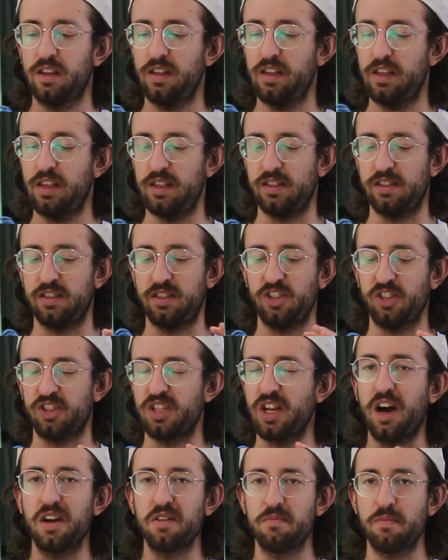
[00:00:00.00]
is just
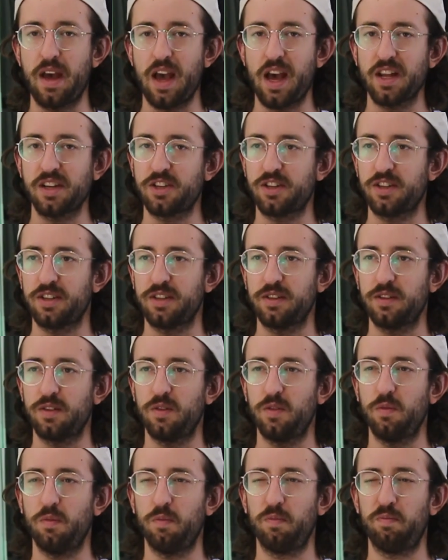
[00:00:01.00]
unmatched,
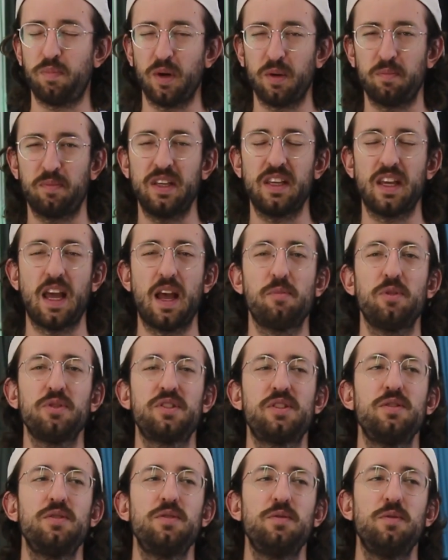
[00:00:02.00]
but being able
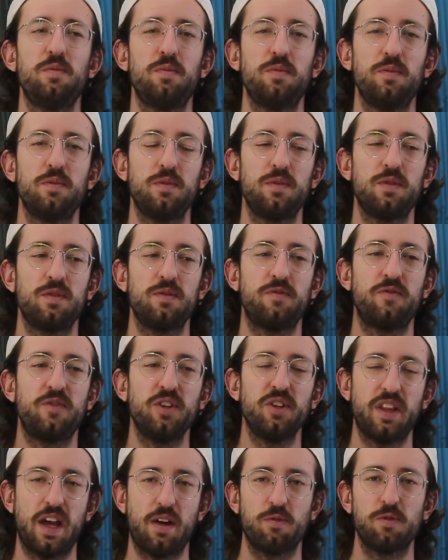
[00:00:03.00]
to
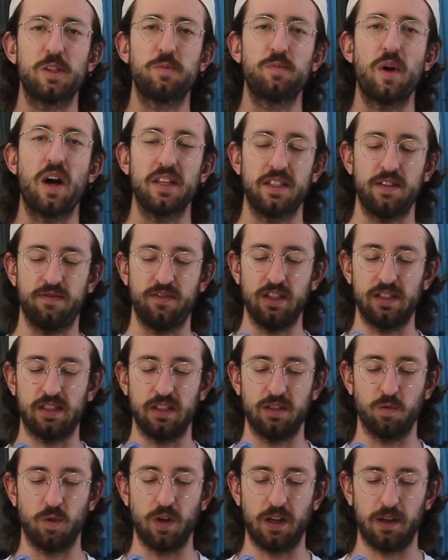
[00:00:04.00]
feel that responsiveness
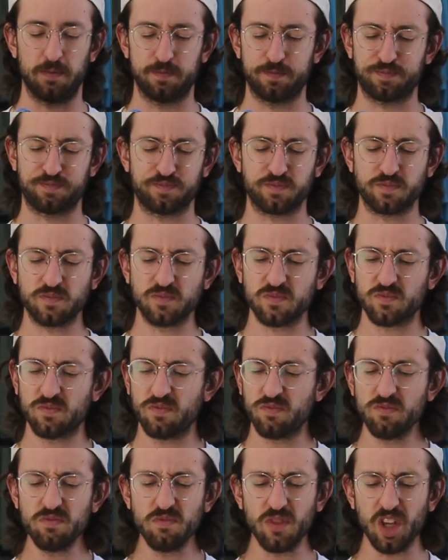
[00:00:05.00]
as well.
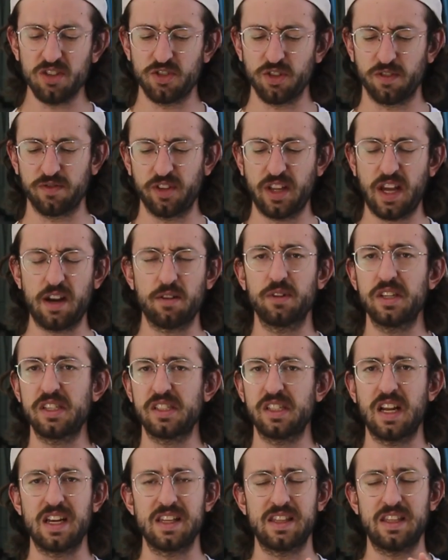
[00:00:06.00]
So for that
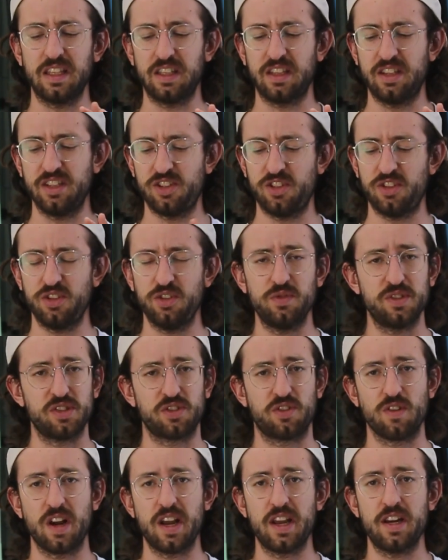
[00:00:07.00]
reason, I think this shoe is
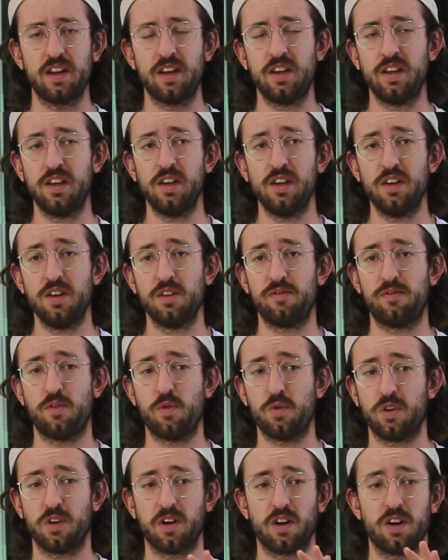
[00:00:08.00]
great
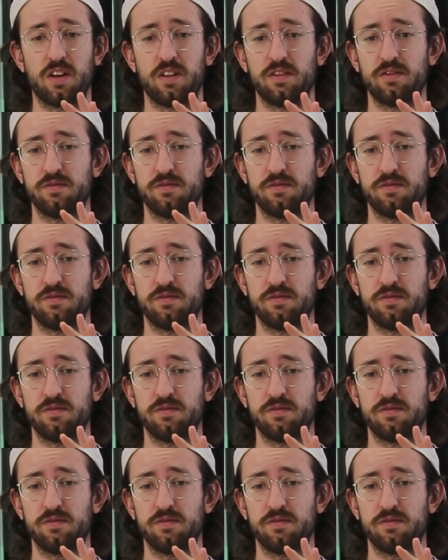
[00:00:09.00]
for